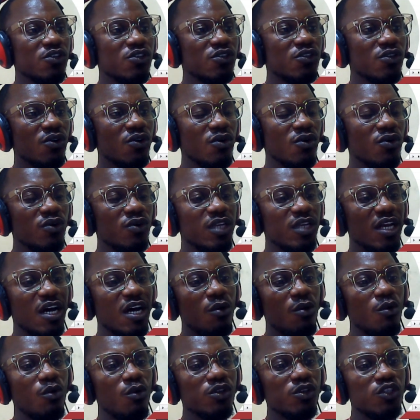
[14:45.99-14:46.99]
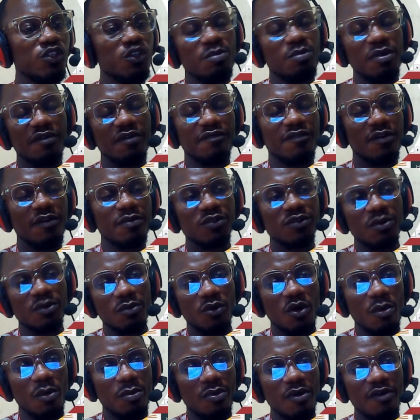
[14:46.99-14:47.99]
So now we want to perform some
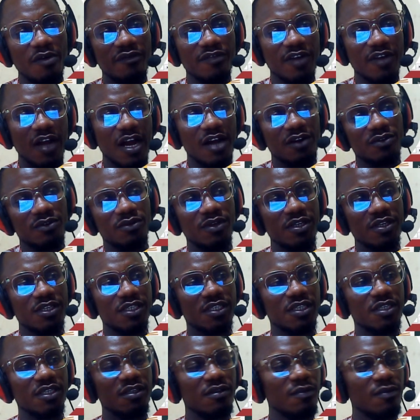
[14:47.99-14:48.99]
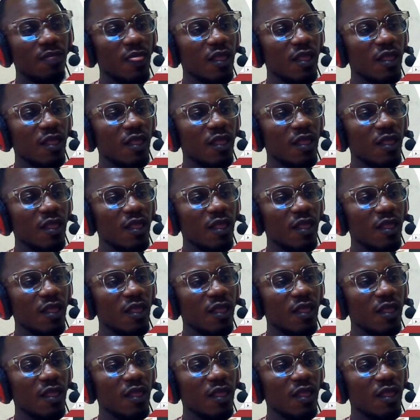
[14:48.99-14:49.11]
couple of calculation.